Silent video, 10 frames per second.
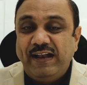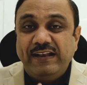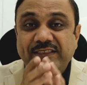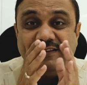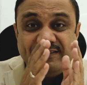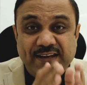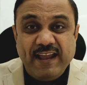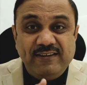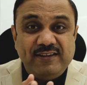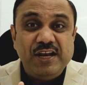the
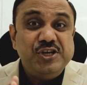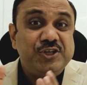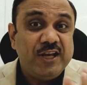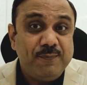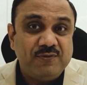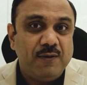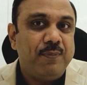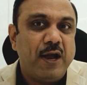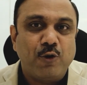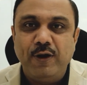stage 3 shapes up
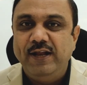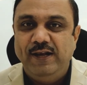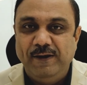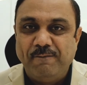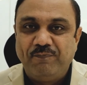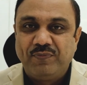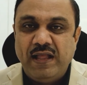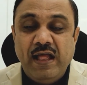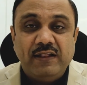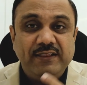accordingly.
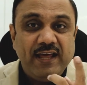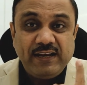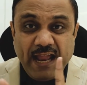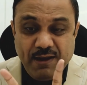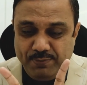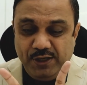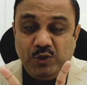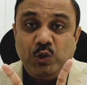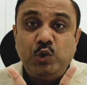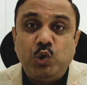There can
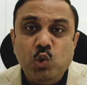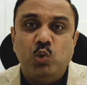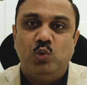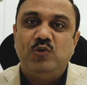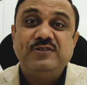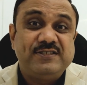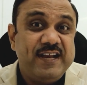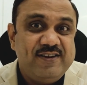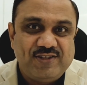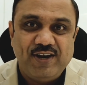be 2
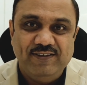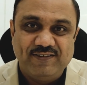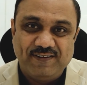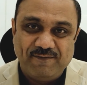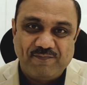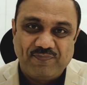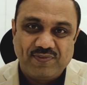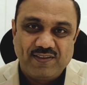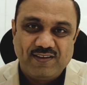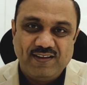stage 3s.
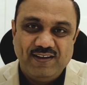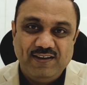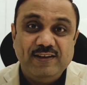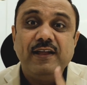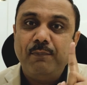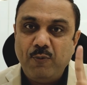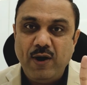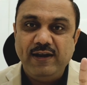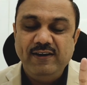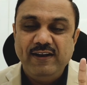Number
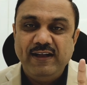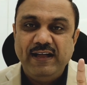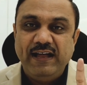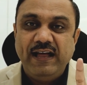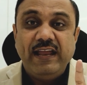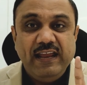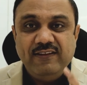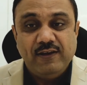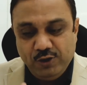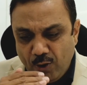1
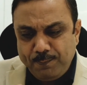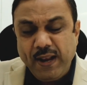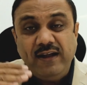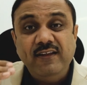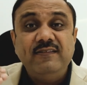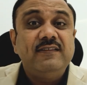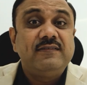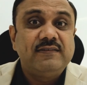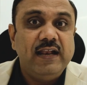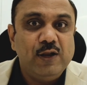is your practice is
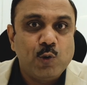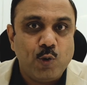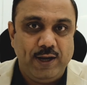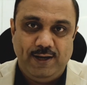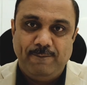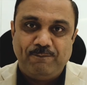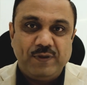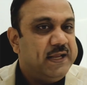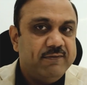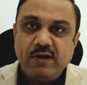still growing,
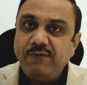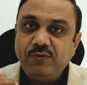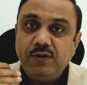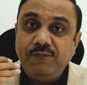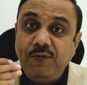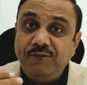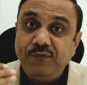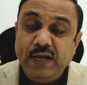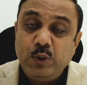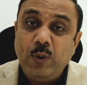even after
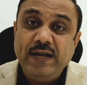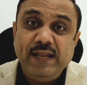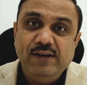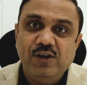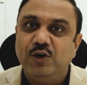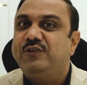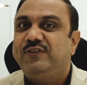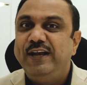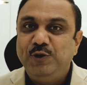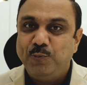15, 20
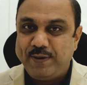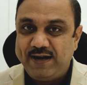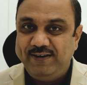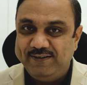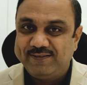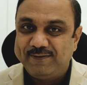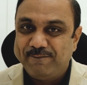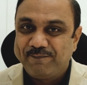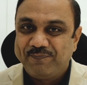years into practice.